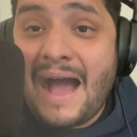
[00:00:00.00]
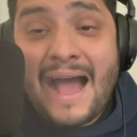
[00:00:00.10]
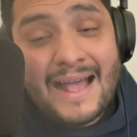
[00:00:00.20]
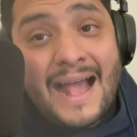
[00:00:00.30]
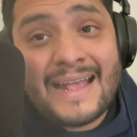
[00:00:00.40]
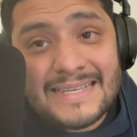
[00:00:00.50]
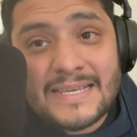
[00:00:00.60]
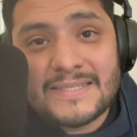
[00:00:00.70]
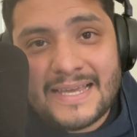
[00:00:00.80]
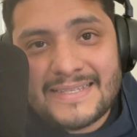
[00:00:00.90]
I
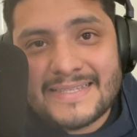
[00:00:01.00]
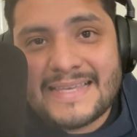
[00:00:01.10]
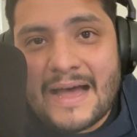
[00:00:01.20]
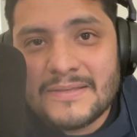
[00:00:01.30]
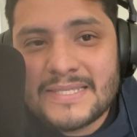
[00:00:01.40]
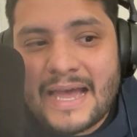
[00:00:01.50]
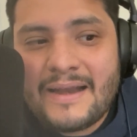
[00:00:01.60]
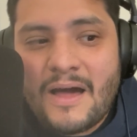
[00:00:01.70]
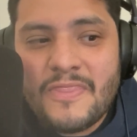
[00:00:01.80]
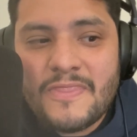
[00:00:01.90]
guess I'll say it's a
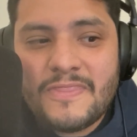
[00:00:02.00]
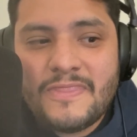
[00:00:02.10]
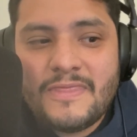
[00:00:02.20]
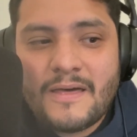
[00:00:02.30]
downside on